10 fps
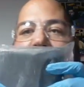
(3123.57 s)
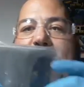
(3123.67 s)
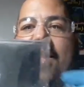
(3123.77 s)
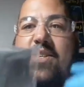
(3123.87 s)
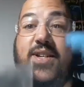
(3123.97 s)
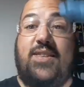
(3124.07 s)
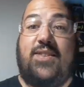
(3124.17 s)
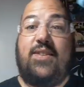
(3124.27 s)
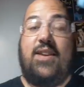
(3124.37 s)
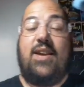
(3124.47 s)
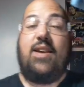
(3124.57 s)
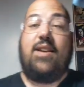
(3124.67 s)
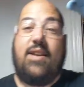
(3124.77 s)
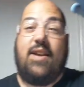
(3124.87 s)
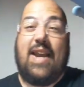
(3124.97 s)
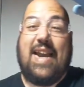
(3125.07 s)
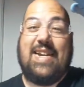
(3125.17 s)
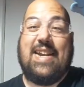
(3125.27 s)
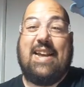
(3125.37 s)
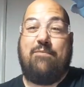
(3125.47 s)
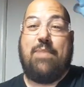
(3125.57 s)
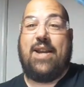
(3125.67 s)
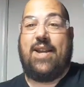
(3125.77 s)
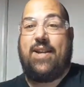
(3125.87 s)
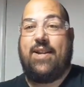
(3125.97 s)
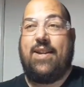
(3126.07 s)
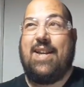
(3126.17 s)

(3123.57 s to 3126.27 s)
get sheets 8.5 by,